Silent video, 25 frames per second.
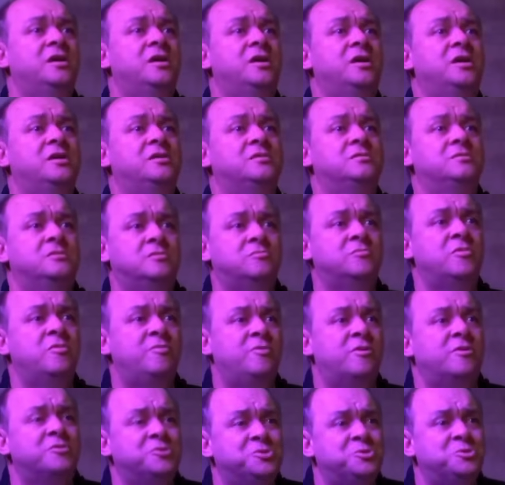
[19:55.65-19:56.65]
uh,
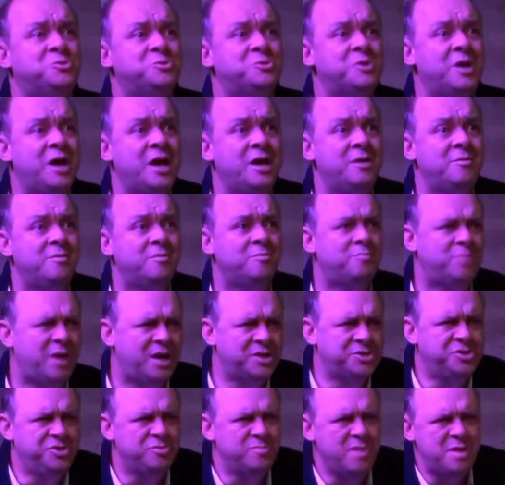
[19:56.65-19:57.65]
reverse, and
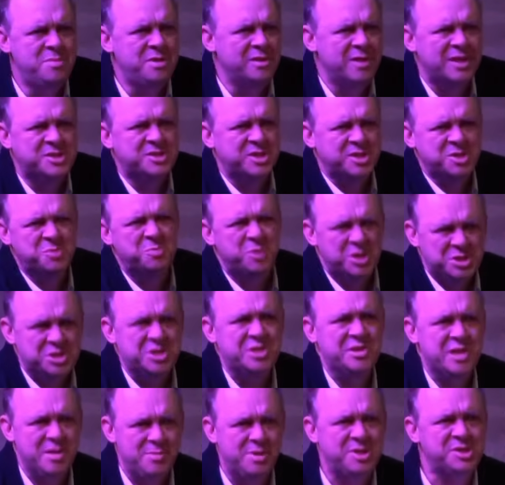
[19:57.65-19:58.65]
Badiou maybe less
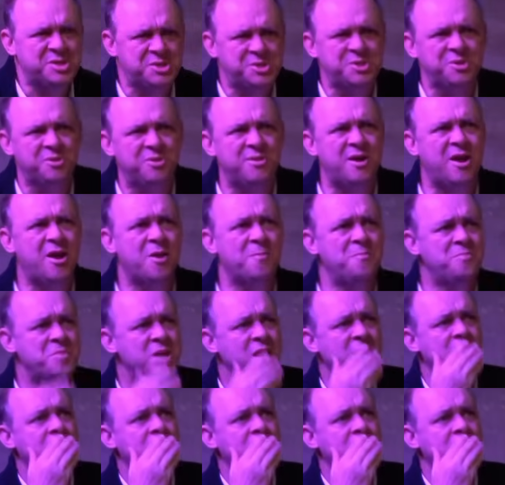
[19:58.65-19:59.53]
explicitly, but it's still there,